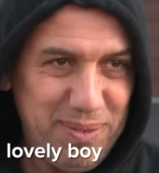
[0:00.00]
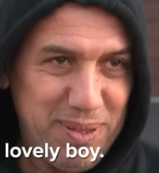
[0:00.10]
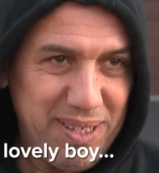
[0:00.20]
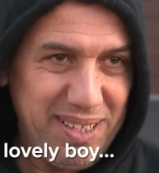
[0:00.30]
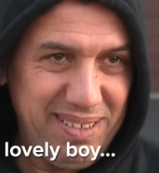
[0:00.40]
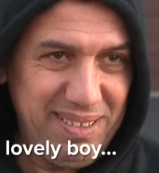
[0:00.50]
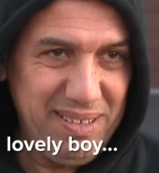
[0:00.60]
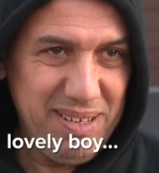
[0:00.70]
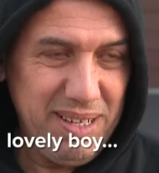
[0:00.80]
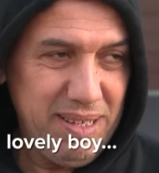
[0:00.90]
boy.
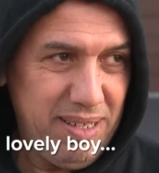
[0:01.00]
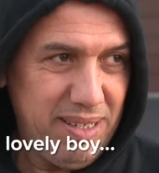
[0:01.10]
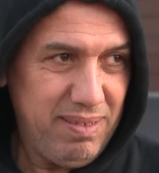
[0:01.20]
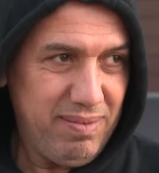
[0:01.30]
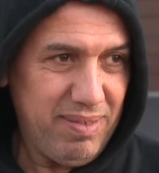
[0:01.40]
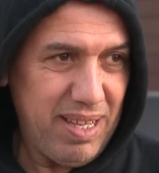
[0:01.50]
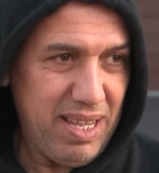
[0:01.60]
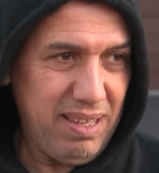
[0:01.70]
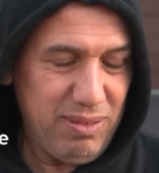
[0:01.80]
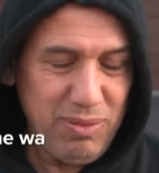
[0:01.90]
Yeah,
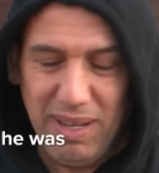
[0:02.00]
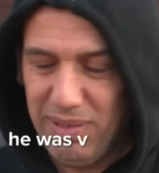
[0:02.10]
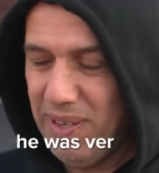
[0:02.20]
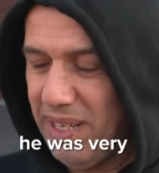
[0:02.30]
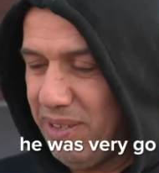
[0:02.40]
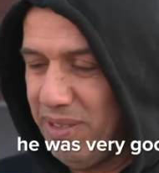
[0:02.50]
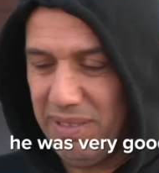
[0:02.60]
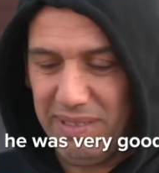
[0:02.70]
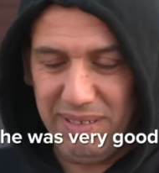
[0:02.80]
it was very good.